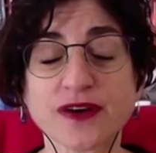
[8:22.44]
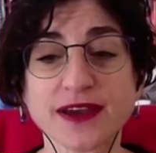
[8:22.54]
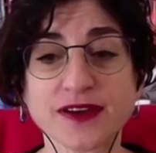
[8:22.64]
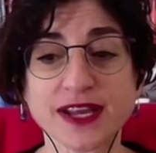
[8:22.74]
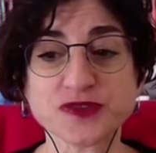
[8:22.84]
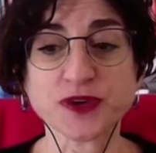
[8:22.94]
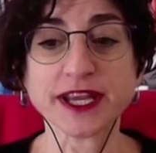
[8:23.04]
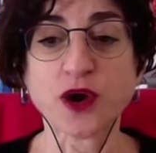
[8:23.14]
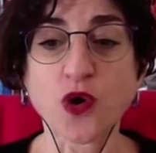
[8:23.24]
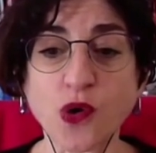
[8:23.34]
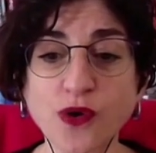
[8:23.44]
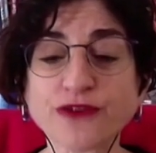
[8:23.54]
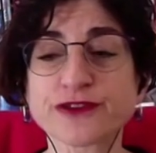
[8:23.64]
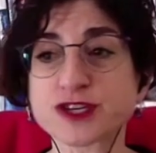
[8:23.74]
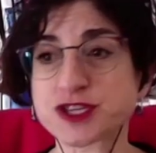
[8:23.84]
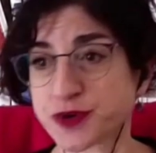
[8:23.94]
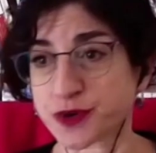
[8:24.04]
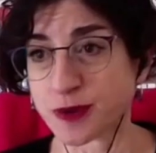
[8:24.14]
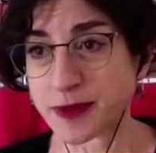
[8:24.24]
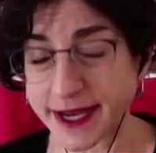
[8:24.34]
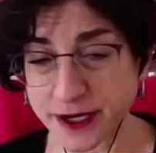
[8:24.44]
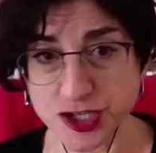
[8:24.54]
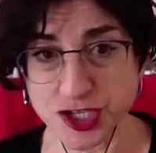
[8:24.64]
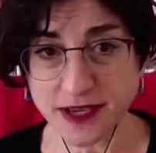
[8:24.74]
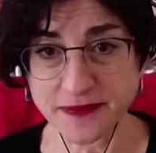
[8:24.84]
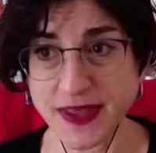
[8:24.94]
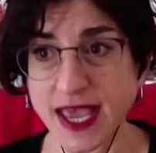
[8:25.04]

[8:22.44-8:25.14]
it's really coal versus renewable energy.